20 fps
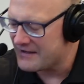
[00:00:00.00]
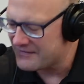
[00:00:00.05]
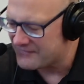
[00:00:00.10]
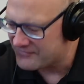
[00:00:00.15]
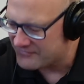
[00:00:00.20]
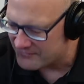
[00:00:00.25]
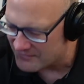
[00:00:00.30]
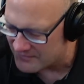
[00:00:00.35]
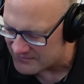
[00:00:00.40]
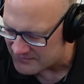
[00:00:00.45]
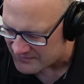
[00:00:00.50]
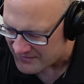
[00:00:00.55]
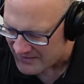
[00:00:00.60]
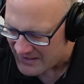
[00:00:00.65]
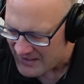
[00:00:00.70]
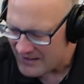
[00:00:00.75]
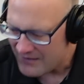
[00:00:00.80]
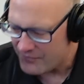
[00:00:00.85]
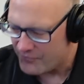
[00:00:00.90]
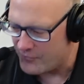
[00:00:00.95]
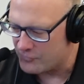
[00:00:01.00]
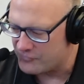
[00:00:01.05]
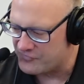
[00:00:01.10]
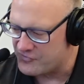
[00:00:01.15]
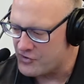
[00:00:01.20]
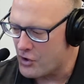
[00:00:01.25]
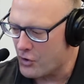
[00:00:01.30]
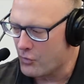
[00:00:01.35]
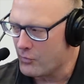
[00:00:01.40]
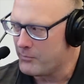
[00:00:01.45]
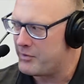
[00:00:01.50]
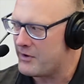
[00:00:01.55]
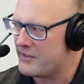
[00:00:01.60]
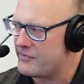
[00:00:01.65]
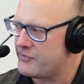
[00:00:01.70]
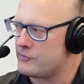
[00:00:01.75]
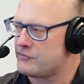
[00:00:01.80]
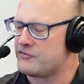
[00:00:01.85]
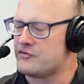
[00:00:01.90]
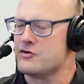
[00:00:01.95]
It's there's no
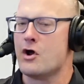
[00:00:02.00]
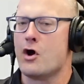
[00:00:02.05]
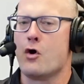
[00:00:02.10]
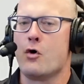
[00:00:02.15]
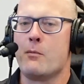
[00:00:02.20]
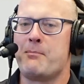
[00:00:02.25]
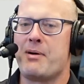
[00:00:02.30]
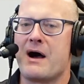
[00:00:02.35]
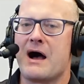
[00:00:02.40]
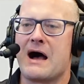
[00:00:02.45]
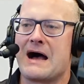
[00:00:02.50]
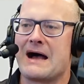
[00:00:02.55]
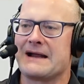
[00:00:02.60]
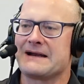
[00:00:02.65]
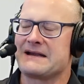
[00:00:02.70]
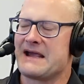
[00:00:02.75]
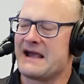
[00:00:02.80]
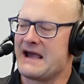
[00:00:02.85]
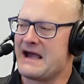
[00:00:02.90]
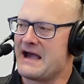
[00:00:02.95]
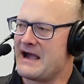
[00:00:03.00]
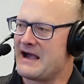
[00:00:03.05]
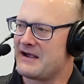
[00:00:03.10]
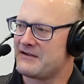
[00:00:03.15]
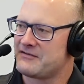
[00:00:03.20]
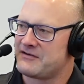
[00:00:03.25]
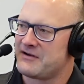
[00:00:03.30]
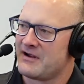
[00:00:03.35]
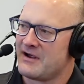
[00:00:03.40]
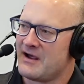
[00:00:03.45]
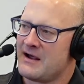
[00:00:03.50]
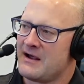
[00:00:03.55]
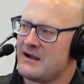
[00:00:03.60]
podcast,